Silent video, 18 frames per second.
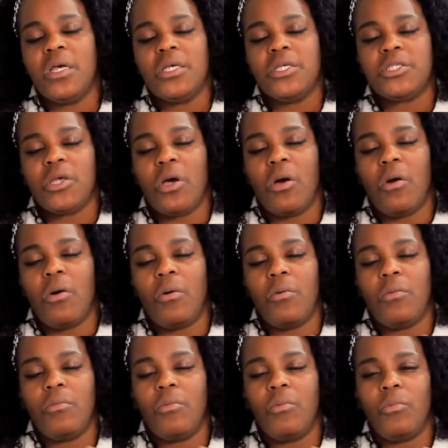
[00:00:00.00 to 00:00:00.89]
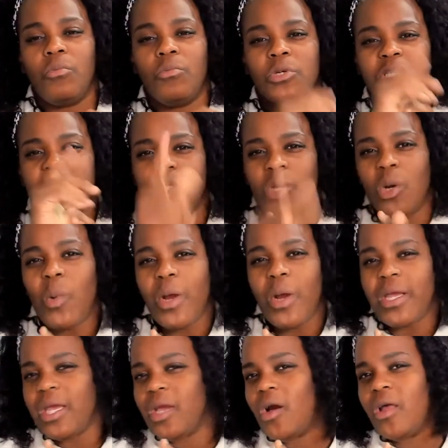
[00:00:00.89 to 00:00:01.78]
So we're still
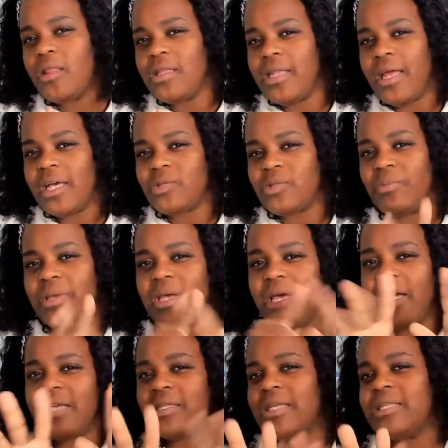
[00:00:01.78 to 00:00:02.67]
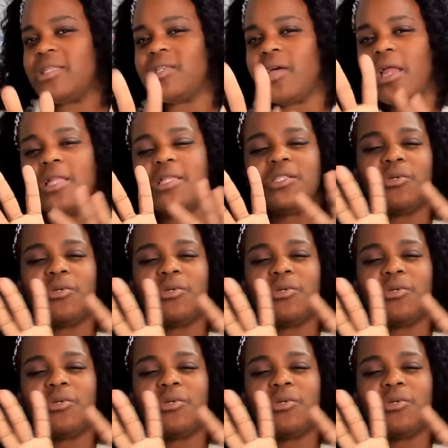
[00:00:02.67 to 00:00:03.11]
working on the next one because I decided